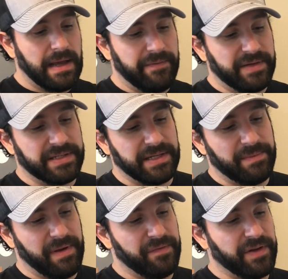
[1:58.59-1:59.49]
Obviously,
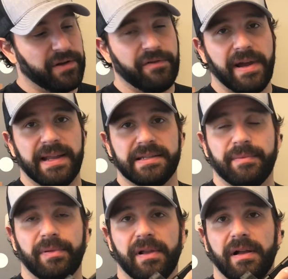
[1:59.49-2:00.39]
my finger rides
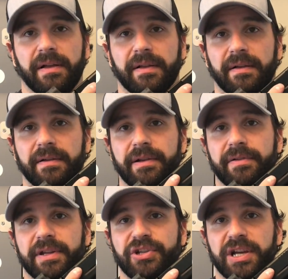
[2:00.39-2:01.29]
up along near
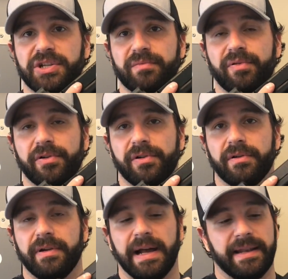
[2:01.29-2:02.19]
the ejection
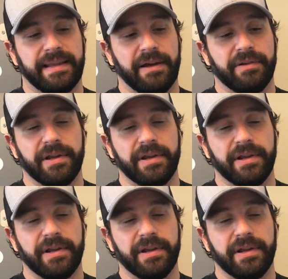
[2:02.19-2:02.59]
port, not down